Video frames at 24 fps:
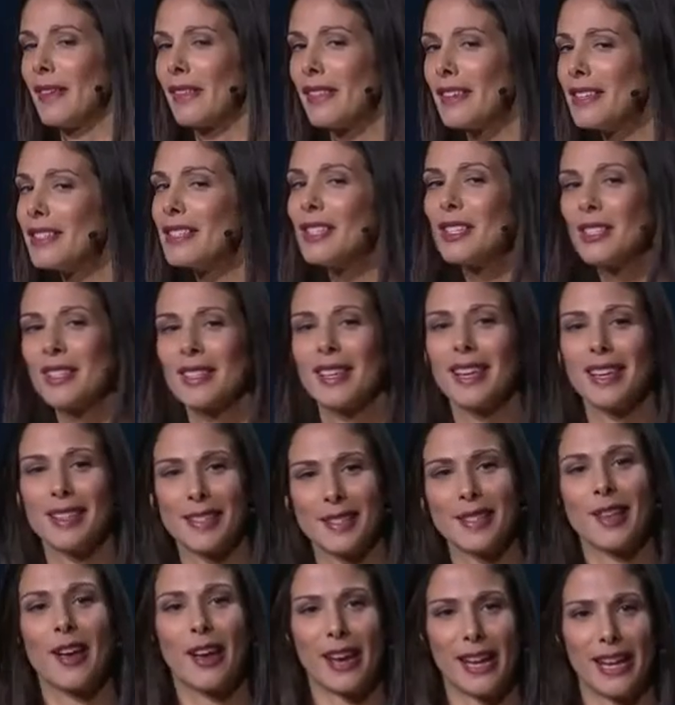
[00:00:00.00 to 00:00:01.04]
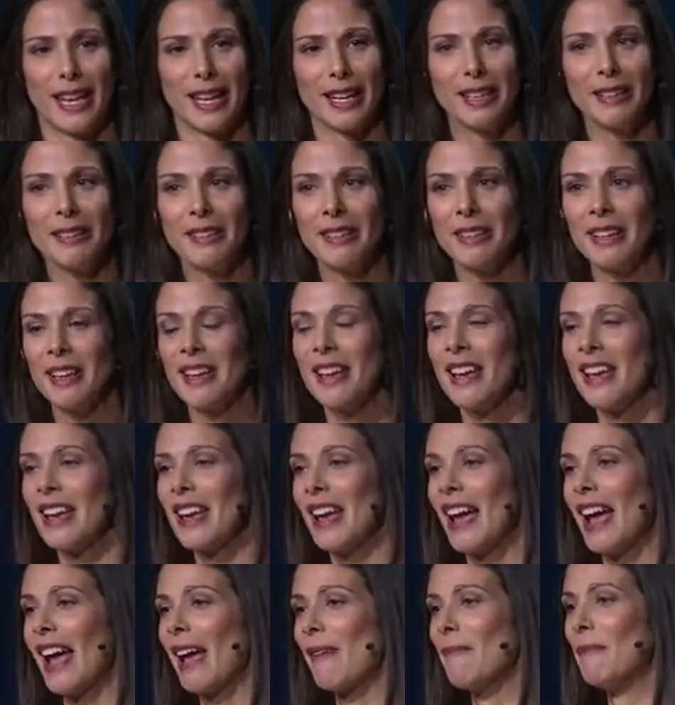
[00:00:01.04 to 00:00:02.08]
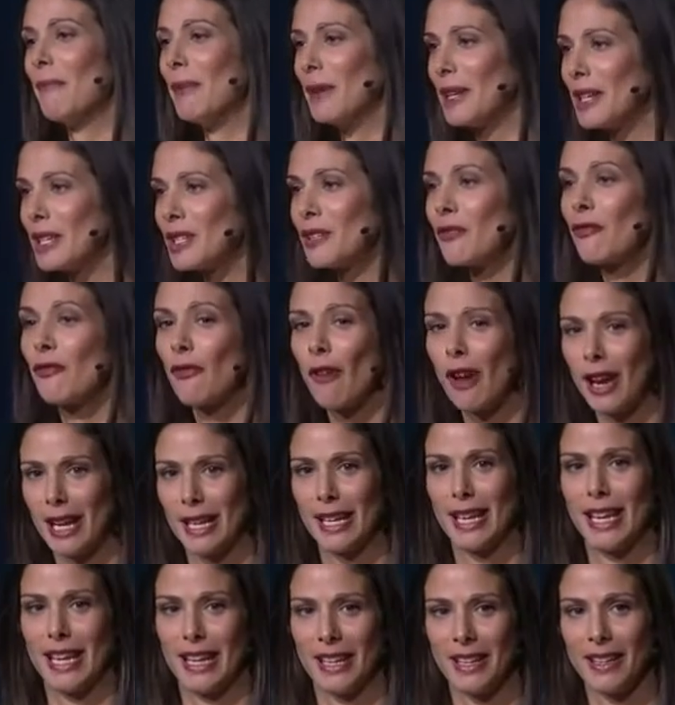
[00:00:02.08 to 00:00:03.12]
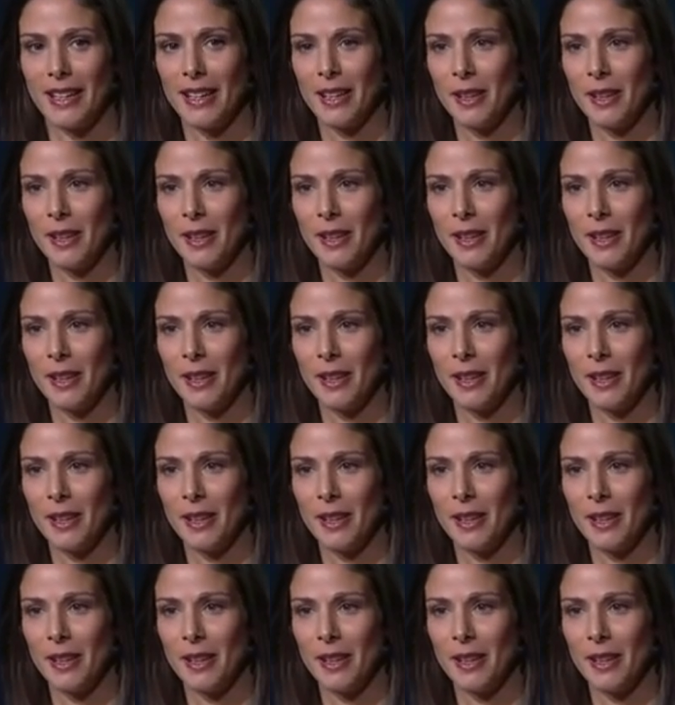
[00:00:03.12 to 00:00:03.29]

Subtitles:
this is exciting, but it's frightening